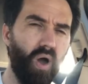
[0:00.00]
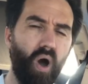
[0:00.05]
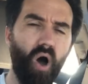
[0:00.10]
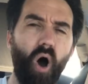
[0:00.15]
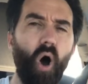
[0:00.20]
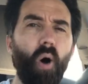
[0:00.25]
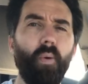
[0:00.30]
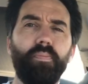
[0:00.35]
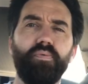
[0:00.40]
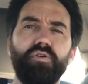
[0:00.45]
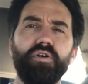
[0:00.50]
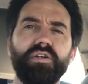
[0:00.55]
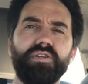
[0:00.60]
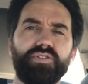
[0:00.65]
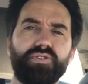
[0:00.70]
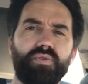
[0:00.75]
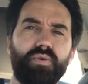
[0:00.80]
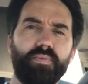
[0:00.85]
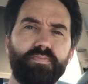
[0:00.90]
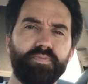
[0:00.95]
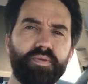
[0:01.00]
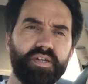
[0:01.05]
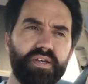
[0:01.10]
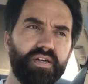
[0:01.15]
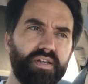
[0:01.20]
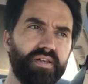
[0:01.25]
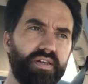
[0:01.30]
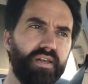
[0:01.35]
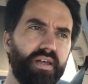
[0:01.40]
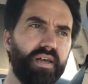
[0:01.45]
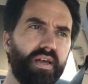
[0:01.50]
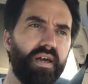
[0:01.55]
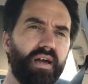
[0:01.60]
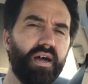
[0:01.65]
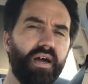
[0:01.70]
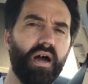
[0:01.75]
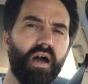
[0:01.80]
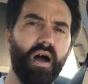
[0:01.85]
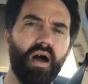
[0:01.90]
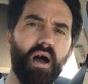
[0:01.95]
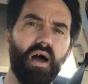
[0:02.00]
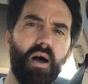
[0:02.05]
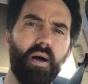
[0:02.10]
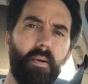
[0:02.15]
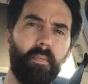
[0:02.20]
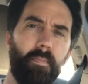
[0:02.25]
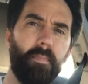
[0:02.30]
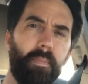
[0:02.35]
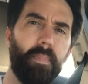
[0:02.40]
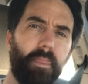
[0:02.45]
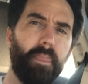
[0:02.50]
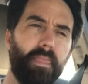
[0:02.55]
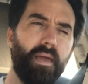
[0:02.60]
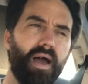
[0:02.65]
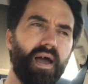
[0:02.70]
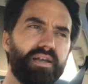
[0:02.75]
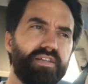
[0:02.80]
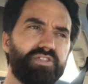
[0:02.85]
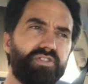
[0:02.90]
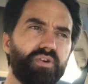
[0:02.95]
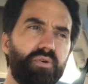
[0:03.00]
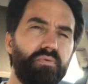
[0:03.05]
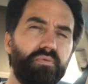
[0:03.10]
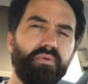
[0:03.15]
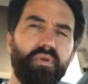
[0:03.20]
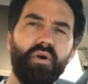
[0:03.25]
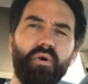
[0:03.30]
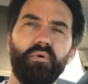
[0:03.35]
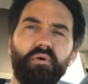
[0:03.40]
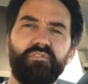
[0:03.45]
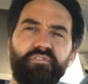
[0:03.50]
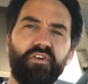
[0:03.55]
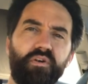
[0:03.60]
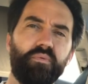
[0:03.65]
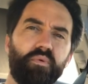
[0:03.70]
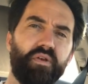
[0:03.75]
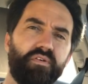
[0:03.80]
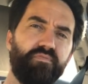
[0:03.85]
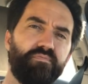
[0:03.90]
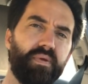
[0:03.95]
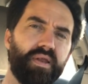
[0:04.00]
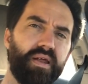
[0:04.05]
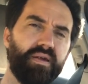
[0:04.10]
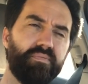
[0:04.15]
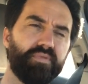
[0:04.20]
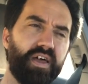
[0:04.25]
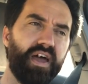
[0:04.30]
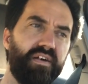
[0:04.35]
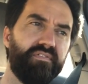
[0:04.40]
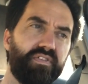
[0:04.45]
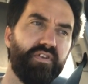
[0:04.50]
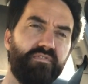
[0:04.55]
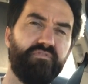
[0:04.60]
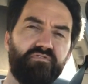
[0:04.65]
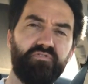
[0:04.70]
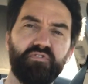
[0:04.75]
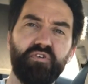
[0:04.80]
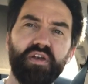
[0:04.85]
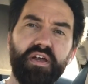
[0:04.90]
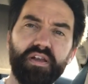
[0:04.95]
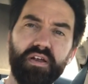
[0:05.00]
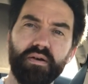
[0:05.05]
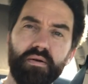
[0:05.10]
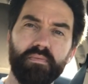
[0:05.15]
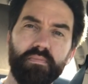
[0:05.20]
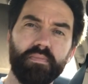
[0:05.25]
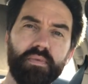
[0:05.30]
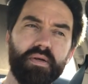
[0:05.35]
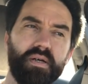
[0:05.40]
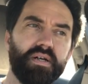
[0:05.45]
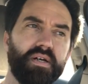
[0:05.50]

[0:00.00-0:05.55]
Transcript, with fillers: all pre-scripted, I don't know if I would have been able to have that freedom